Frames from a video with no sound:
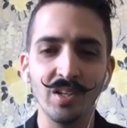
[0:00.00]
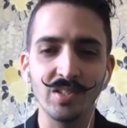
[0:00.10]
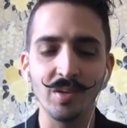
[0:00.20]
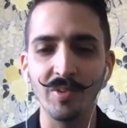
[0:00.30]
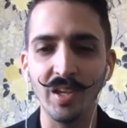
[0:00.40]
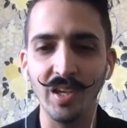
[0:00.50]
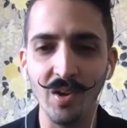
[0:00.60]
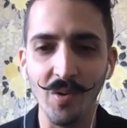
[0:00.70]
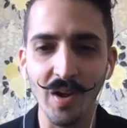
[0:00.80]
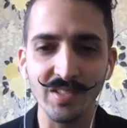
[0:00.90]
some of the
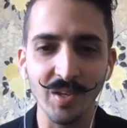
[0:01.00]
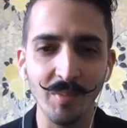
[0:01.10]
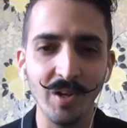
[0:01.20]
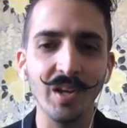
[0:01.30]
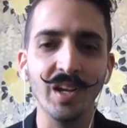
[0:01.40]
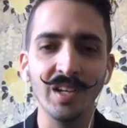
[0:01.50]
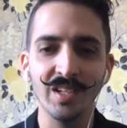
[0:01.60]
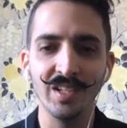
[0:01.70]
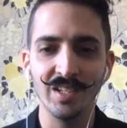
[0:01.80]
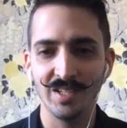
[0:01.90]
EOS community.
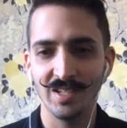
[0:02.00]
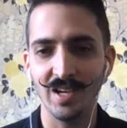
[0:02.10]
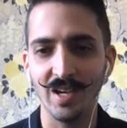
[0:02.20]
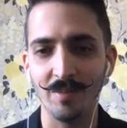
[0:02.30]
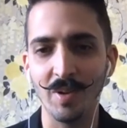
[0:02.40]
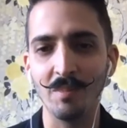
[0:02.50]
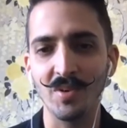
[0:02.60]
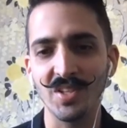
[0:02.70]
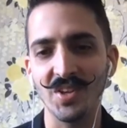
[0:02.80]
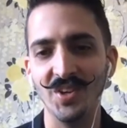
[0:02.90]
Oh, uh,
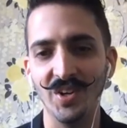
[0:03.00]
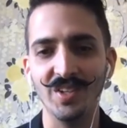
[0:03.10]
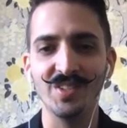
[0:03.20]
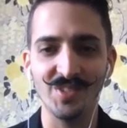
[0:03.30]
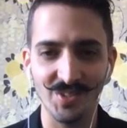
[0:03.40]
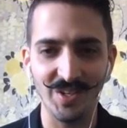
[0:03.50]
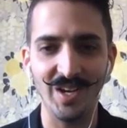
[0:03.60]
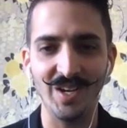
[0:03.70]
members other, out there so yeah